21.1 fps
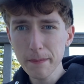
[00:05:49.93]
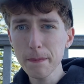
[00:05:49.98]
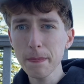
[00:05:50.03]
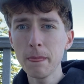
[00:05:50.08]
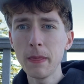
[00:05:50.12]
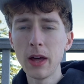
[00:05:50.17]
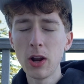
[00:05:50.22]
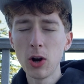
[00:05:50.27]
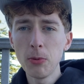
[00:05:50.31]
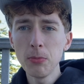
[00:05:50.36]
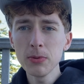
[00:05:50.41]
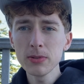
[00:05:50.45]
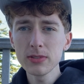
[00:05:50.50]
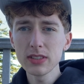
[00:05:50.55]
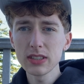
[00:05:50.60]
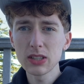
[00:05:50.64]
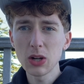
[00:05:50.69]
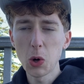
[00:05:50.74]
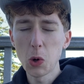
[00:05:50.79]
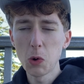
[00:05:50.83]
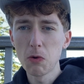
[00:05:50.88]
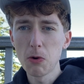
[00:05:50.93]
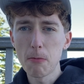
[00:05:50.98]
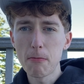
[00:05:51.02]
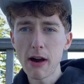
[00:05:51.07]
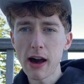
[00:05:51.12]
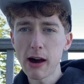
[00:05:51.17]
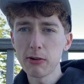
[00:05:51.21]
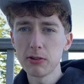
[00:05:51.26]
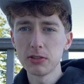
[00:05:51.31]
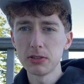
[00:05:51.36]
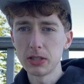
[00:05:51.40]
it almost like
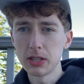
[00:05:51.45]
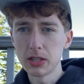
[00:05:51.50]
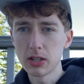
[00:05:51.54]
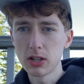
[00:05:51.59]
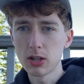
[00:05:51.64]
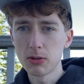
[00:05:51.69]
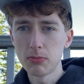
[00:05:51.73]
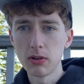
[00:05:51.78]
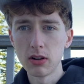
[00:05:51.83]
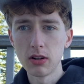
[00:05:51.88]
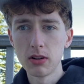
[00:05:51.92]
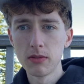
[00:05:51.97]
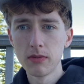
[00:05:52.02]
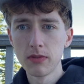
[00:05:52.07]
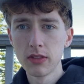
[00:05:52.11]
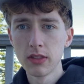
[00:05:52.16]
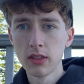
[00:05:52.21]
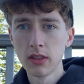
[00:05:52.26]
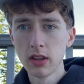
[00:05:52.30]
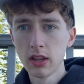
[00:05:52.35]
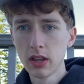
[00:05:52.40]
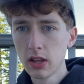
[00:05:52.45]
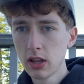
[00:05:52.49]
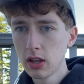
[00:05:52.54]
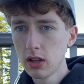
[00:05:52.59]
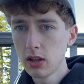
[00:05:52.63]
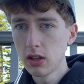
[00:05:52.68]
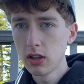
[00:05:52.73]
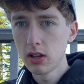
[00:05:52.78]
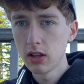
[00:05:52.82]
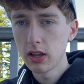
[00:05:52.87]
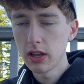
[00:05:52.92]
overpowers the yerba
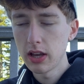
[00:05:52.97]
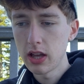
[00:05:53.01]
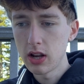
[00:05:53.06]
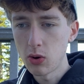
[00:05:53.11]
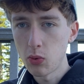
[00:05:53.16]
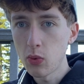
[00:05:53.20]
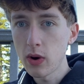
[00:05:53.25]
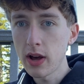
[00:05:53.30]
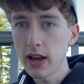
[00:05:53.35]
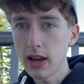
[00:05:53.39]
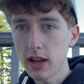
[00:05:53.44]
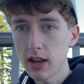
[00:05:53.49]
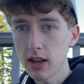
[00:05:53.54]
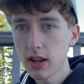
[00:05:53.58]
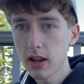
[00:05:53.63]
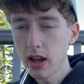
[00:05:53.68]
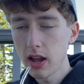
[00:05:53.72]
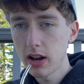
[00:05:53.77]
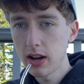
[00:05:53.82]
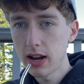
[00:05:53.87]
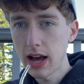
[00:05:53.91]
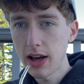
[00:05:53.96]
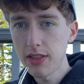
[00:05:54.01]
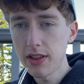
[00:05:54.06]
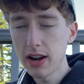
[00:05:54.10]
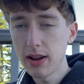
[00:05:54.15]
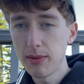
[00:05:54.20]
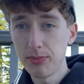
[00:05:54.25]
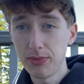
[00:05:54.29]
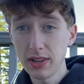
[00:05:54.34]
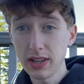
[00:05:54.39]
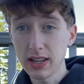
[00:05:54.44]
in a way, now that
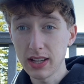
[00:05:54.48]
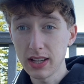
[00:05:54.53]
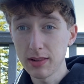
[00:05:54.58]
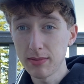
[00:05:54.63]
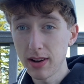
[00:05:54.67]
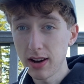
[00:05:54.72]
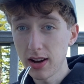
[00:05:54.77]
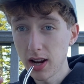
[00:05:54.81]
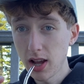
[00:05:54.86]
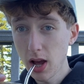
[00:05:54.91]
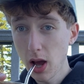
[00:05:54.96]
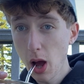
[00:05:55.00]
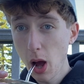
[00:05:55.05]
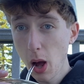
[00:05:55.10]
I'm thinking about it.